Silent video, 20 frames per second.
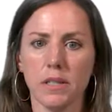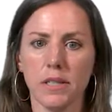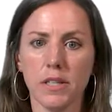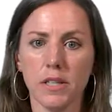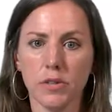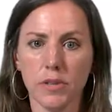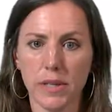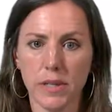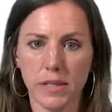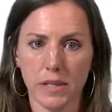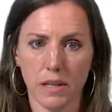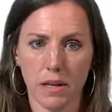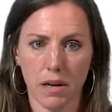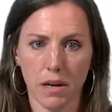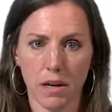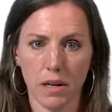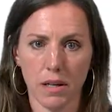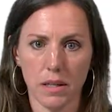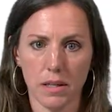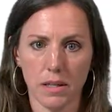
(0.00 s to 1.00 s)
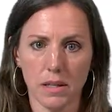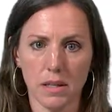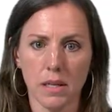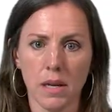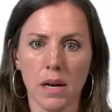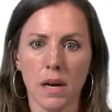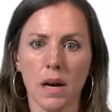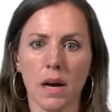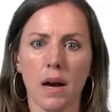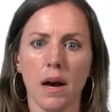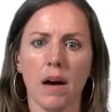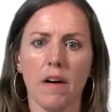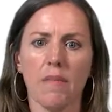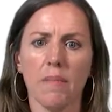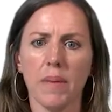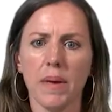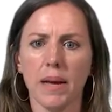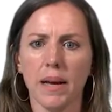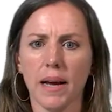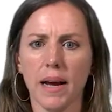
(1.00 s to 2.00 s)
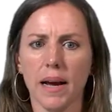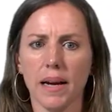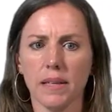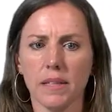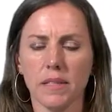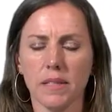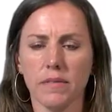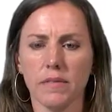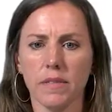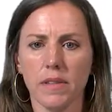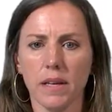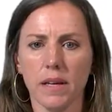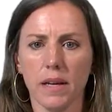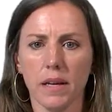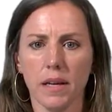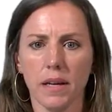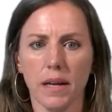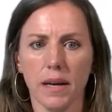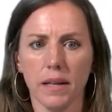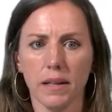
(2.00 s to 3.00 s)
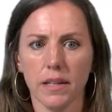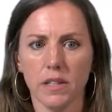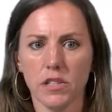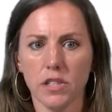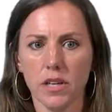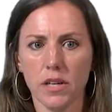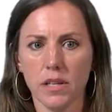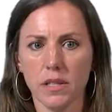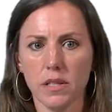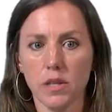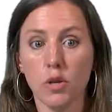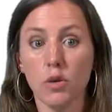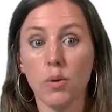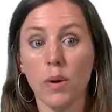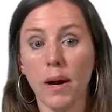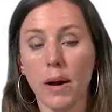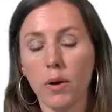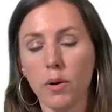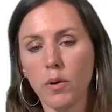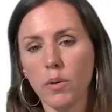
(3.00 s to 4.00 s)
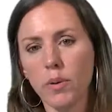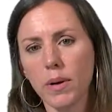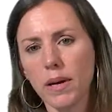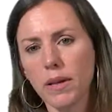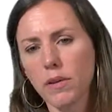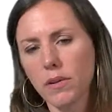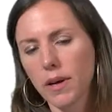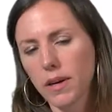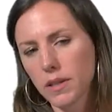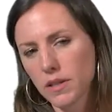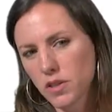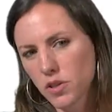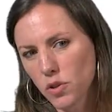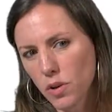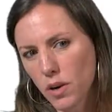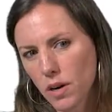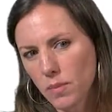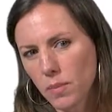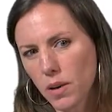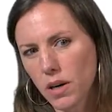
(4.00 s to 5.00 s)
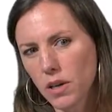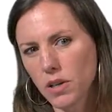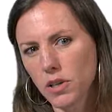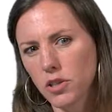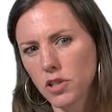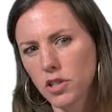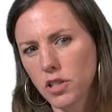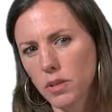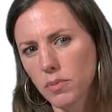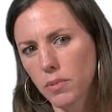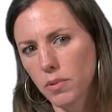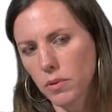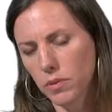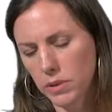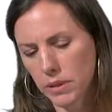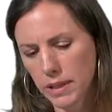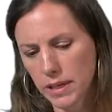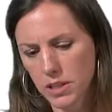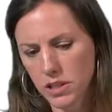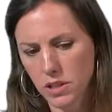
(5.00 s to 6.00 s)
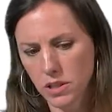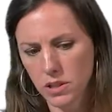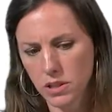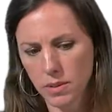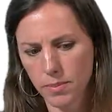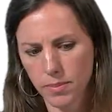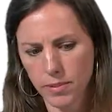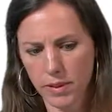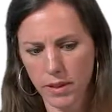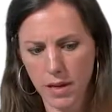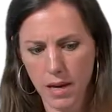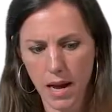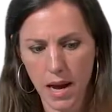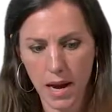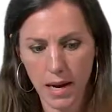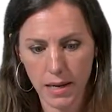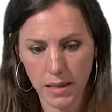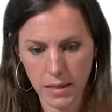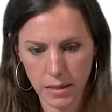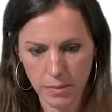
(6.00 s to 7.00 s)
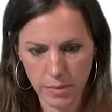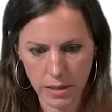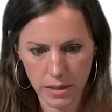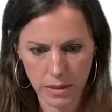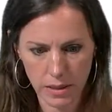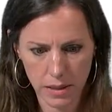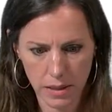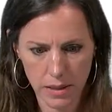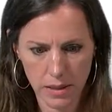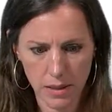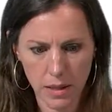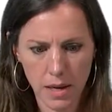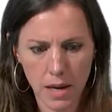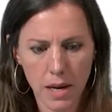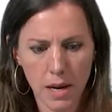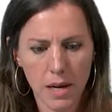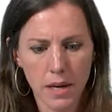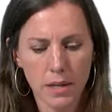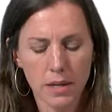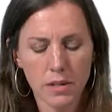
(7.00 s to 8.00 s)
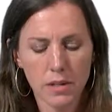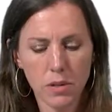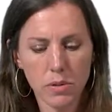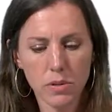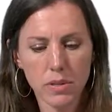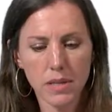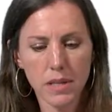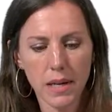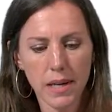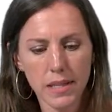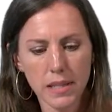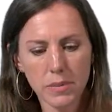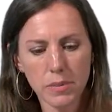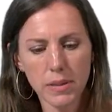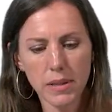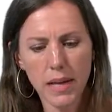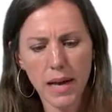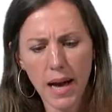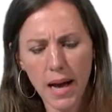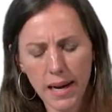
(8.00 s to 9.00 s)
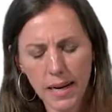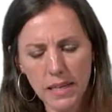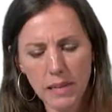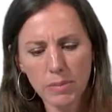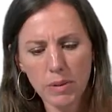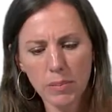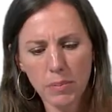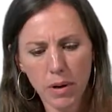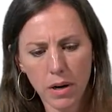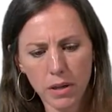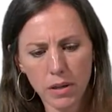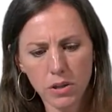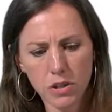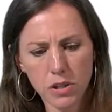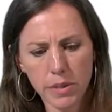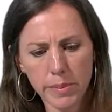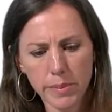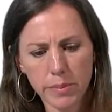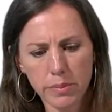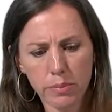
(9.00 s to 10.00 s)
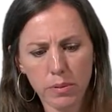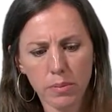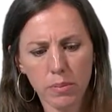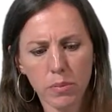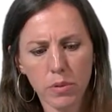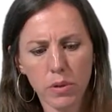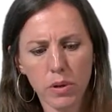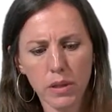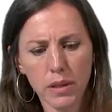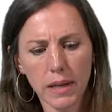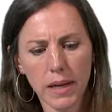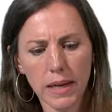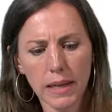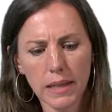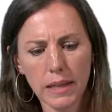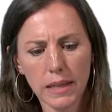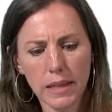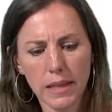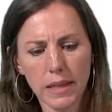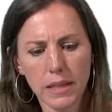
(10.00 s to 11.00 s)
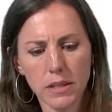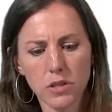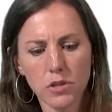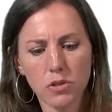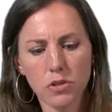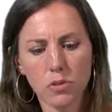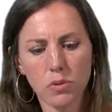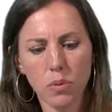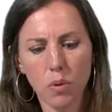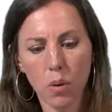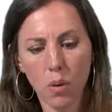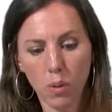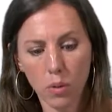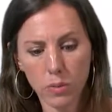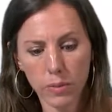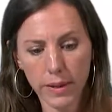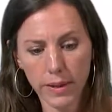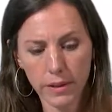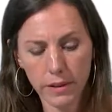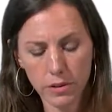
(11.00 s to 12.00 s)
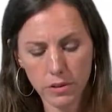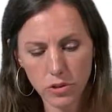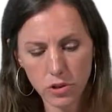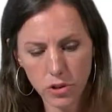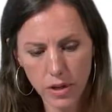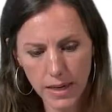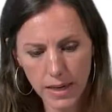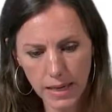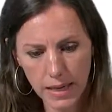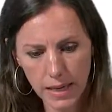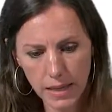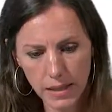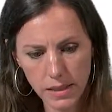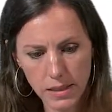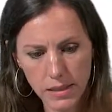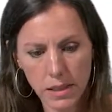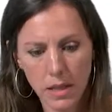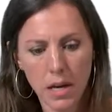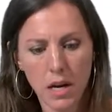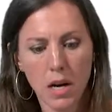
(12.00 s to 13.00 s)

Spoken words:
decrease in odds of being active than LHAs who either had a strong partnership or relationship with an academic site. So sites with the academic partnerships were more likely to hold regular trainings,